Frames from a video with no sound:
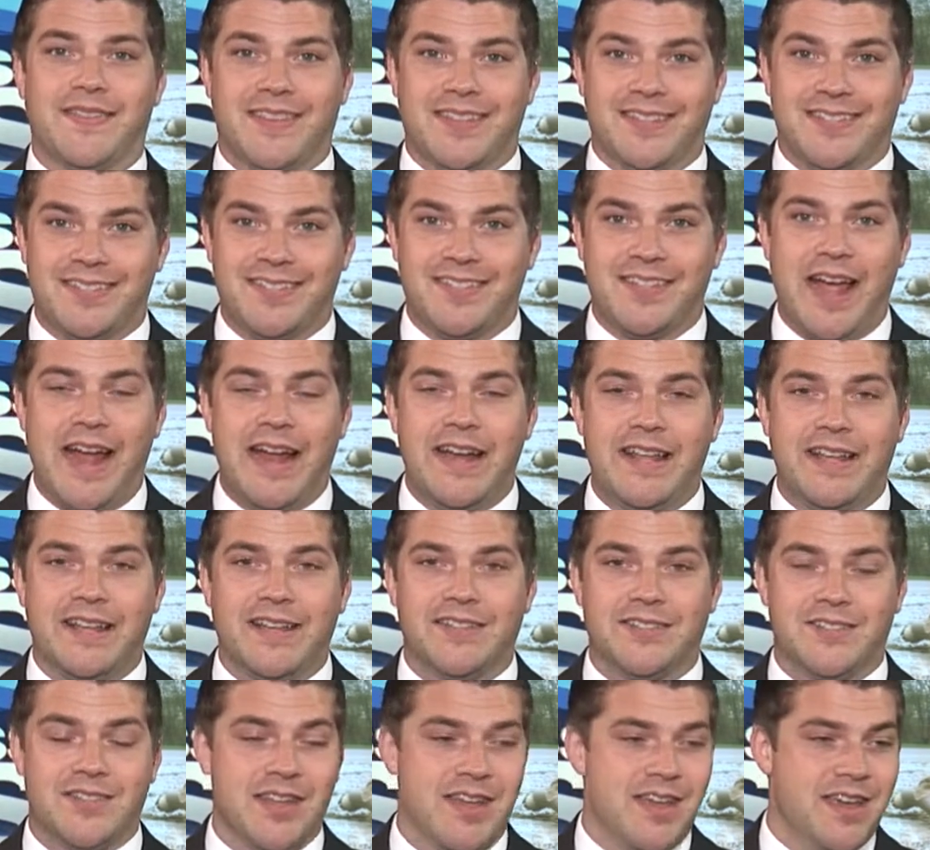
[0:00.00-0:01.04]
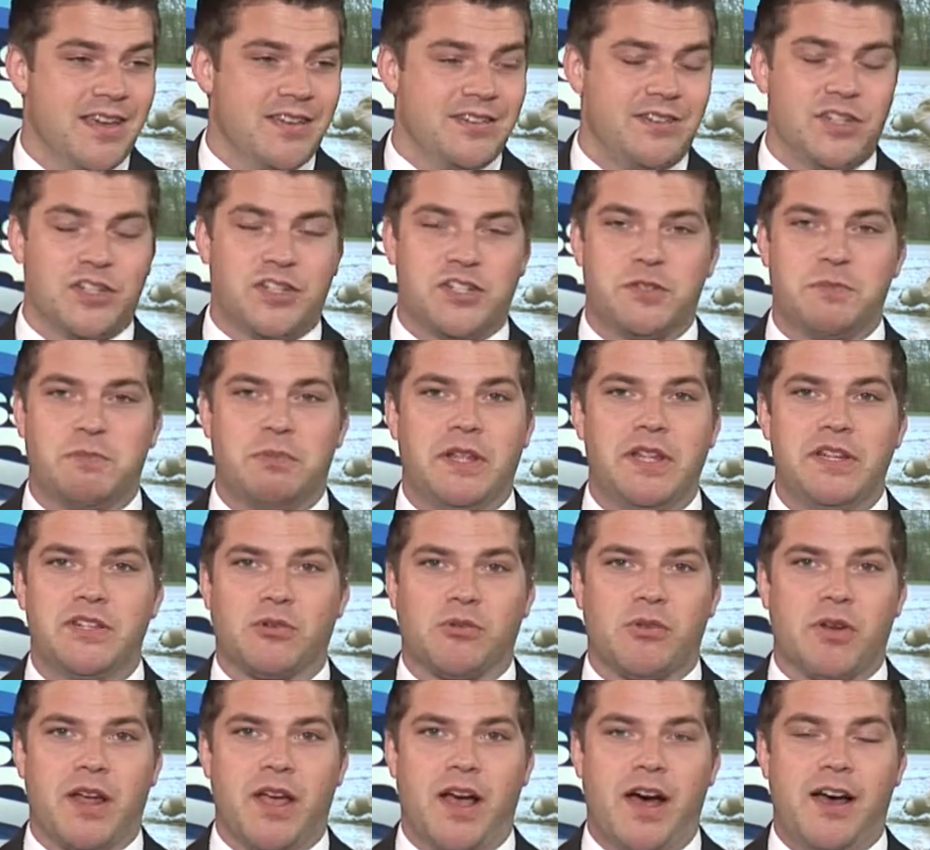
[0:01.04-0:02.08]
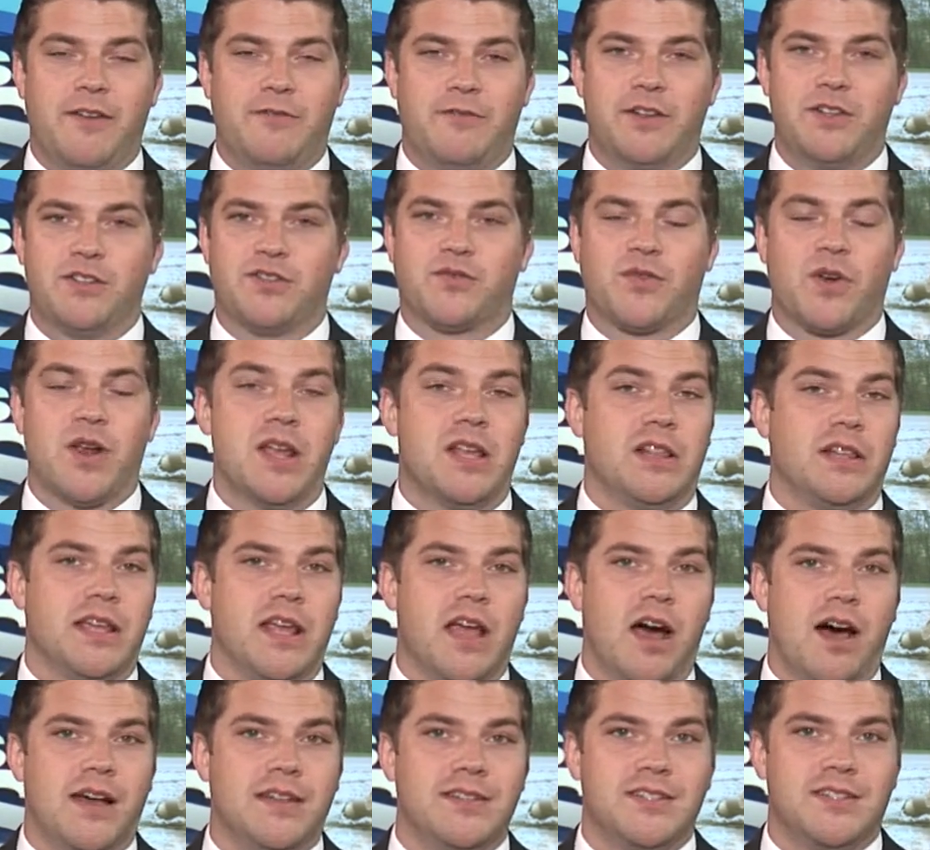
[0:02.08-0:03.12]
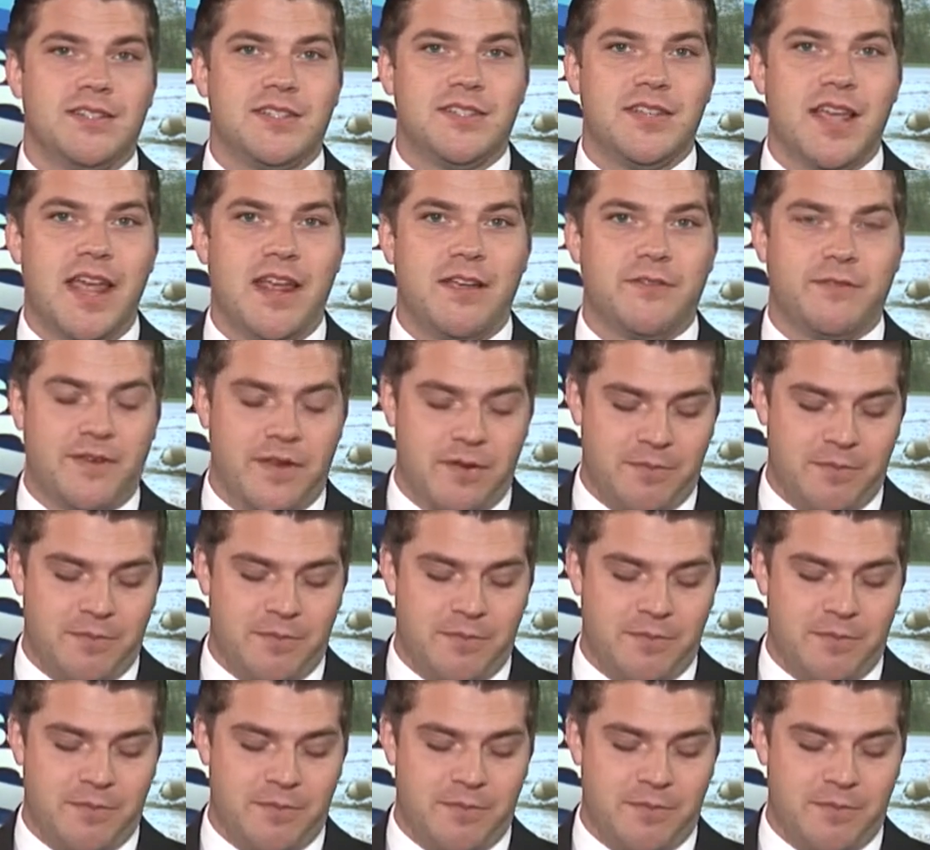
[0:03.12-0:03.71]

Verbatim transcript: the siding is just splintering off and is frankly unsafe.